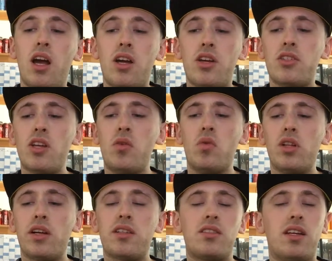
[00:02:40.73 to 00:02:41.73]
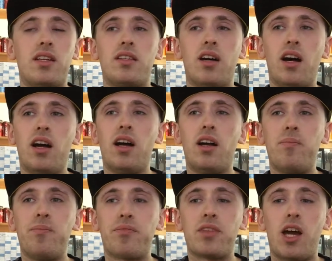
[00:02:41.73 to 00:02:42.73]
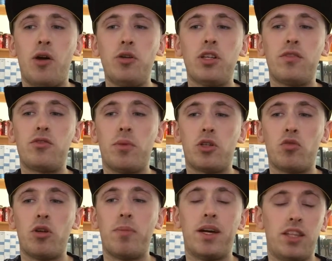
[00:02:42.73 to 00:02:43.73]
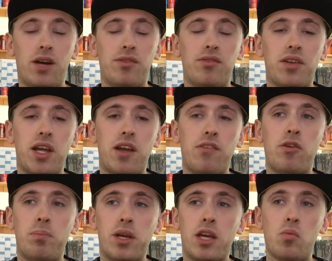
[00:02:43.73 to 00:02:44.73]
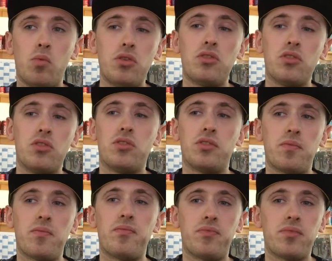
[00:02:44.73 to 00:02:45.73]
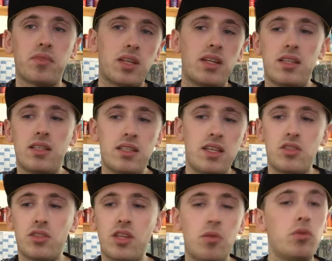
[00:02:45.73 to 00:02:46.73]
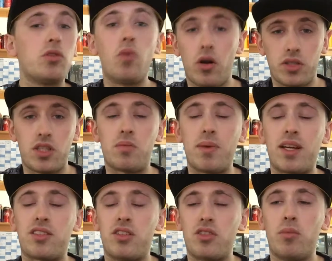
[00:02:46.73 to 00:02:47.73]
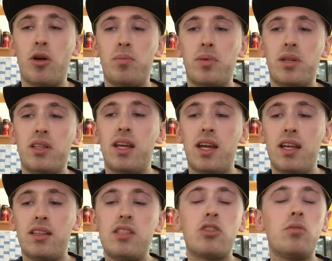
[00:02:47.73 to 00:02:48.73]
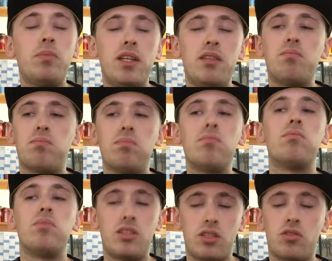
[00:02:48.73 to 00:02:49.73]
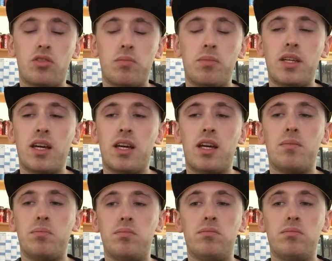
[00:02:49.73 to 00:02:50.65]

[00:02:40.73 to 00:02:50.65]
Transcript: So, like I said, I won't give too much away about the other flavour, but it wasn't what I was expecting. So I'm hoping this is going to be a